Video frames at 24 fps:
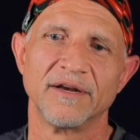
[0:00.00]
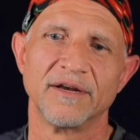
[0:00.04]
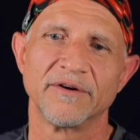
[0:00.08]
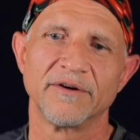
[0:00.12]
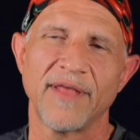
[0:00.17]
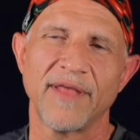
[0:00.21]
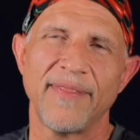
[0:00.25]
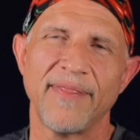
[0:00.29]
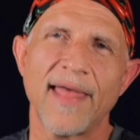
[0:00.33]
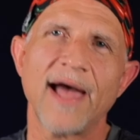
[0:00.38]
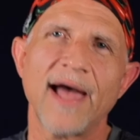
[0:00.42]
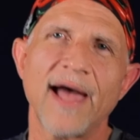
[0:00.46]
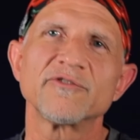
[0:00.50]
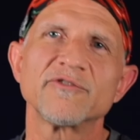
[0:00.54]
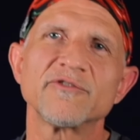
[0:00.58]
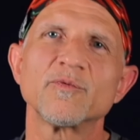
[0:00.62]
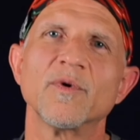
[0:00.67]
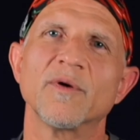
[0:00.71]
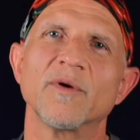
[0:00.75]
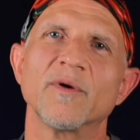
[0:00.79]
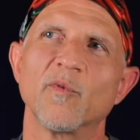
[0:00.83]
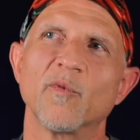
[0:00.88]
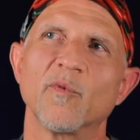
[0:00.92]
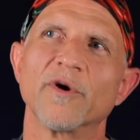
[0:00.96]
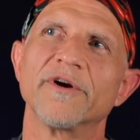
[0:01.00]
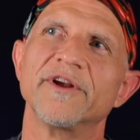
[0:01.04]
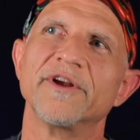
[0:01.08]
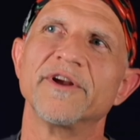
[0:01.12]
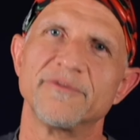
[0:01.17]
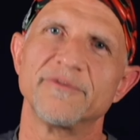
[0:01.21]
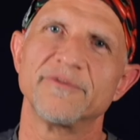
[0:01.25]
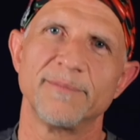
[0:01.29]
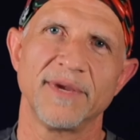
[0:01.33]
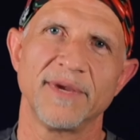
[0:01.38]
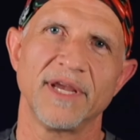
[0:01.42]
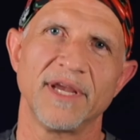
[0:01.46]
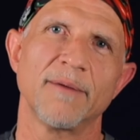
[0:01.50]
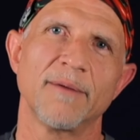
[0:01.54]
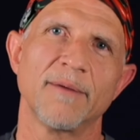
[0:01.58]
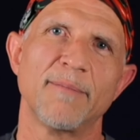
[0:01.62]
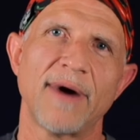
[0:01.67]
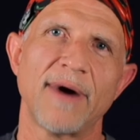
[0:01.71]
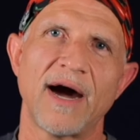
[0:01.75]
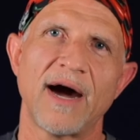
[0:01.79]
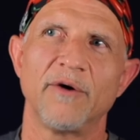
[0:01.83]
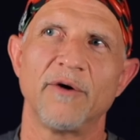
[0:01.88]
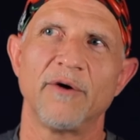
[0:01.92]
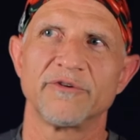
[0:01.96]
And that's what worries me
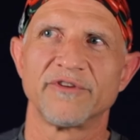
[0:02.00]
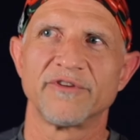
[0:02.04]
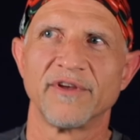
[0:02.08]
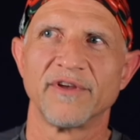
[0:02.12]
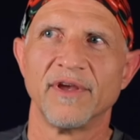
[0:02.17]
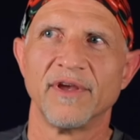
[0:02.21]
about,